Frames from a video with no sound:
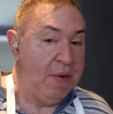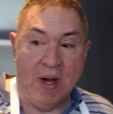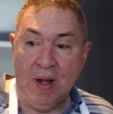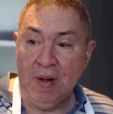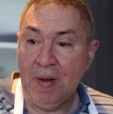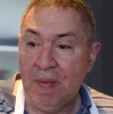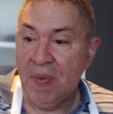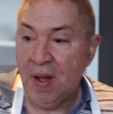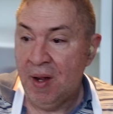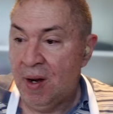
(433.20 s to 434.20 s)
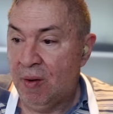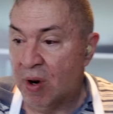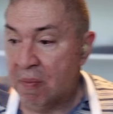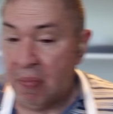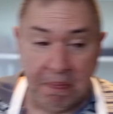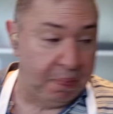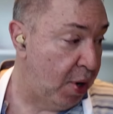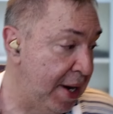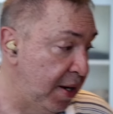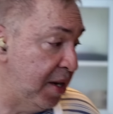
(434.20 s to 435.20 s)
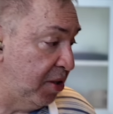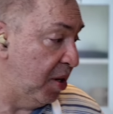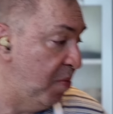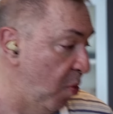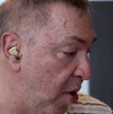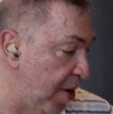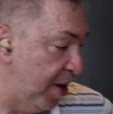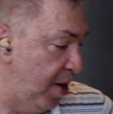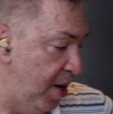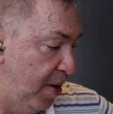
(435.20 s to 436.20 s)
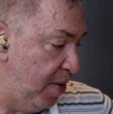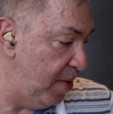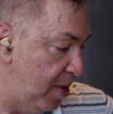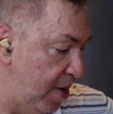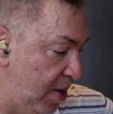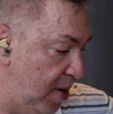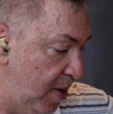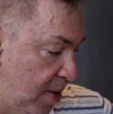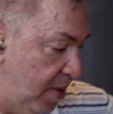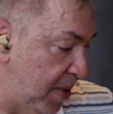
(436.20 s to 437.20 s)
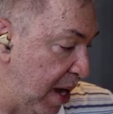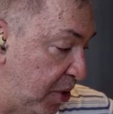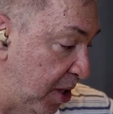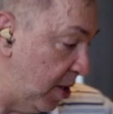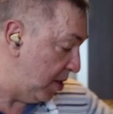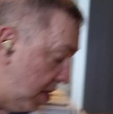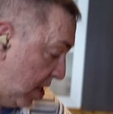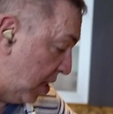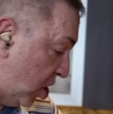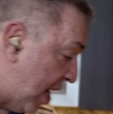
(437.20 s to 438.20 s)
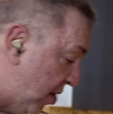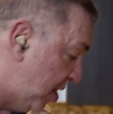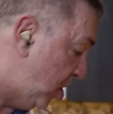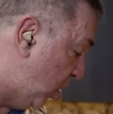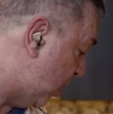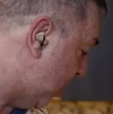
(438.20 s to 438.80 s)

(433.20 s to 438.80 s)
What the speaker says: Well, we're boiling some water. That was a challenge,